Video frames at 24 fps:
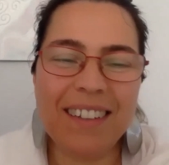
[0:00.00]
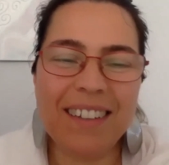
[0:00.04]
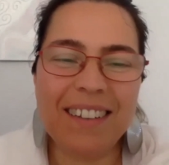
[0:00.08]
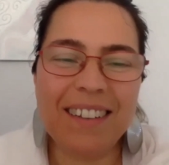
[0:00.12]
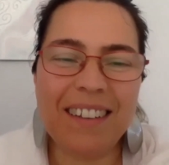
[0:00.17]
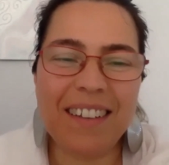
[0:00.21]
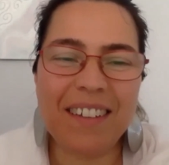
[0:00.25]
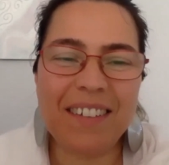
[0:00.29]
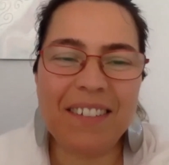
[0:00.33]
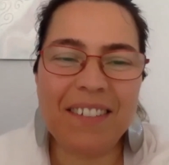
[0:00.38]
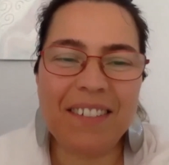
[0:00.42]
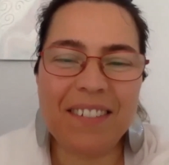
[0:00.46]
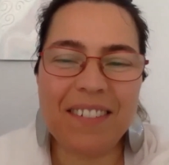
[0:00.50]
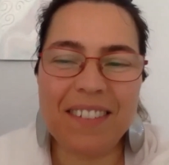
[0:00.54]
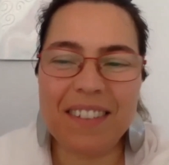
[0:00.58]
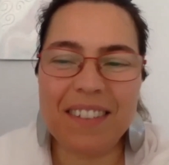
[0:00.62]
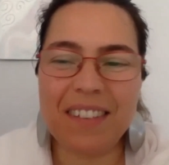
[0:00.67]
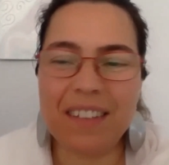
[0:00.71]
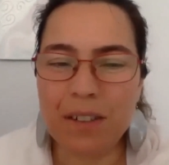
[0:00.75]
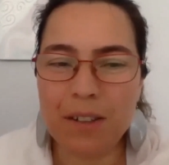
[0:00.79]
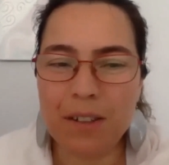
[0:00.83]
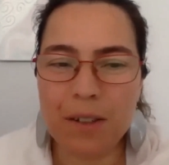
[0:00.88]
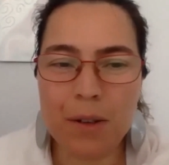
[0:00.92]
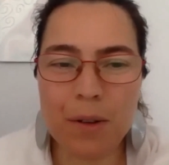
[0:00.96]
YK,
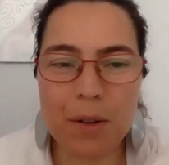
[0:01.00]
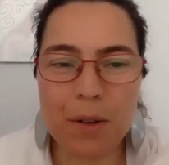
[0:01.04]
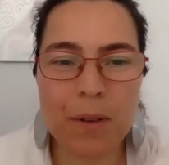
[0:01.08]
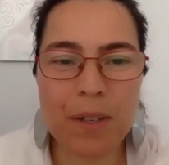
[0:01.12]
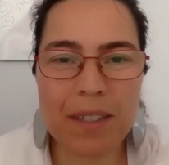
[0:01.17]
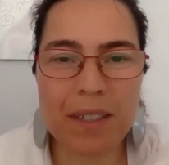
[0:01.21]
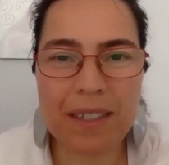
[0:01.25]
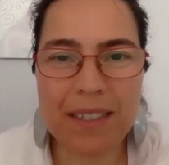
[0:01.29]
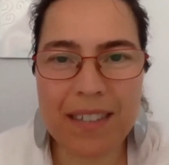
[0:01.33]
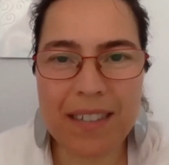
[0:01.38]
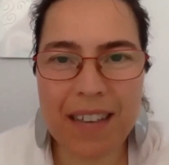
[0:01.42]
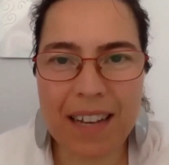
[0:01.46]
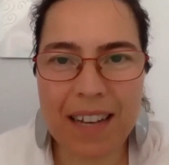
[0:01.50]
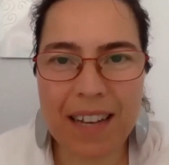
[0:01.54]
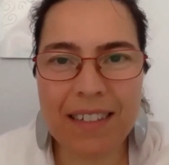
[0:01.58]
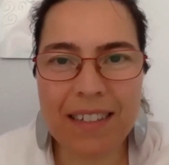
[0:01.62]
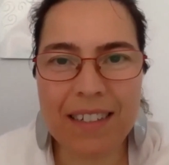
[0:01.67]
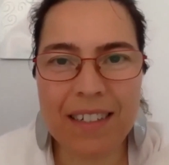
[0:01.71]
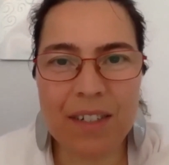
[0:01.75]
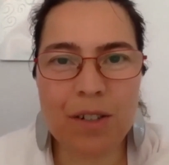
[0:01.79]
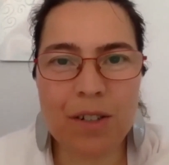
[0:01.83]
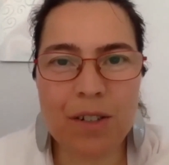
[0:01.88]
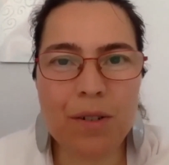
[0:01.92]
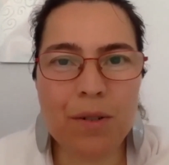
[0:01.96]
who we sat
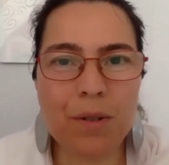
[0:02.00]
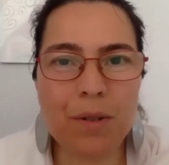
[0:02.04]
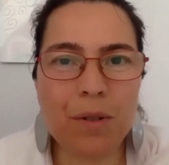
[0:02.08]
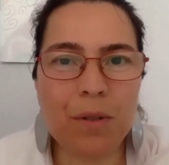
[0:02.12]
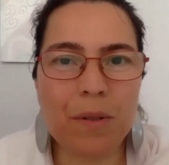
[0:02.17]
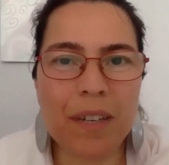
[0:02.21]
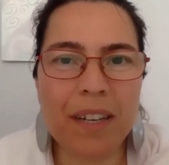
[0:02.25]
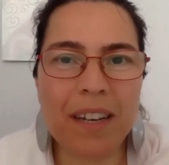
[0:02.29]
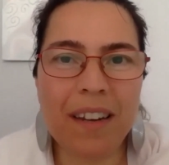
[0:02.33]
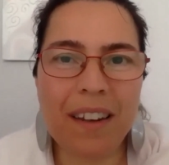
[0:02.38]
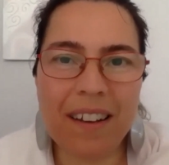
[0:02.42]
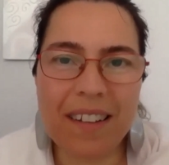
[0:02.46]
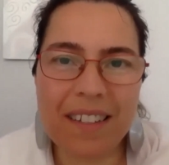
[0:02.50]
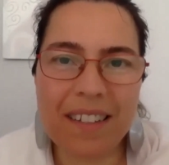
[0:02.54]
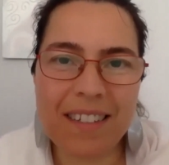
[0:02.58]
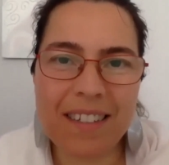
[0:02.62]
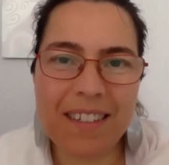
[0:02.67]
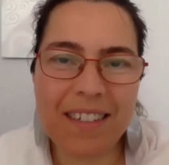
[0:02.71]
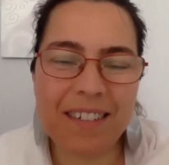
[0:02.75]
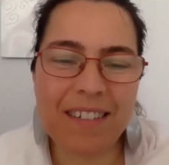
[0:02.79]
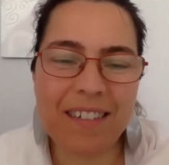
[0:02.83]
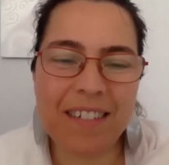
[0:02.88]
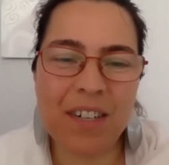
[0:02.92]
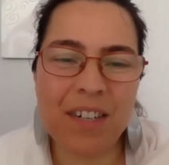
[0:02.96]
in shul with
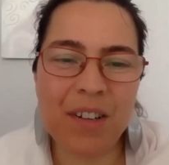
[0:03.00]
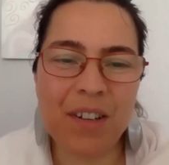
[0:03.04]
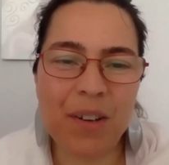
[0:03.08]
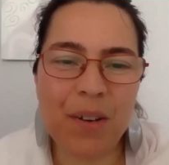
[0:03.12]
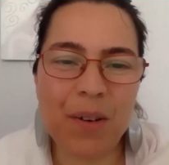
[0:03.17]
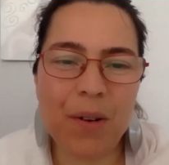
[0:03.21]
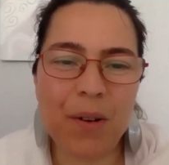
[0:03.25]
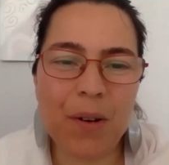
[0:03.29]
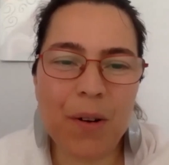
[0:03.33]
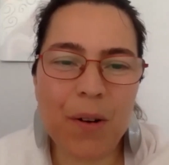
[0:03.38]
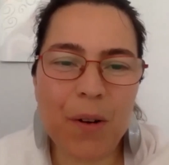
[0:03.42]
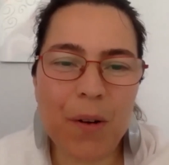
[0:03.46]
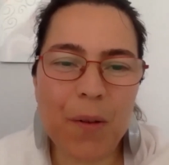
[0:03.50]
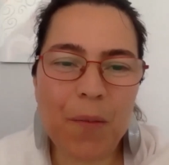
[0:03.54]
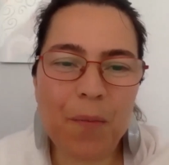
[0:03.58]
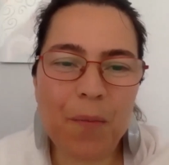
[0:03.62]
last year in New York.